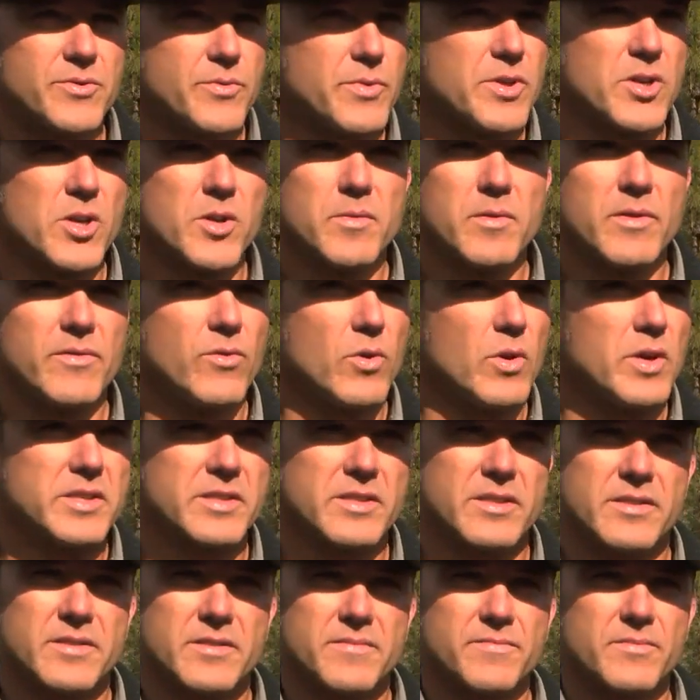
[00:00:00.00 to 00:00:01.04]
with human
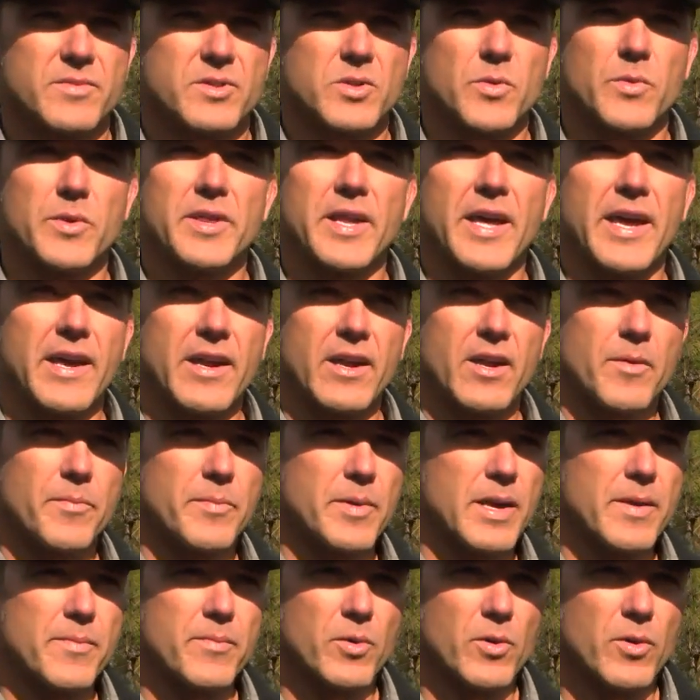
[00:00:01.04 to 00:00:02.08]
voices. Mm. So when they hear
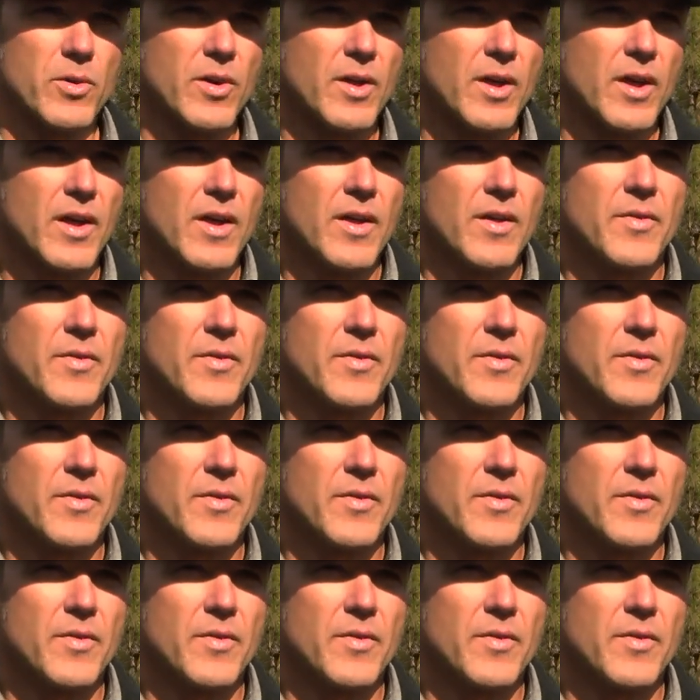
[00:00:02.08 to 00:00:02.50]
people,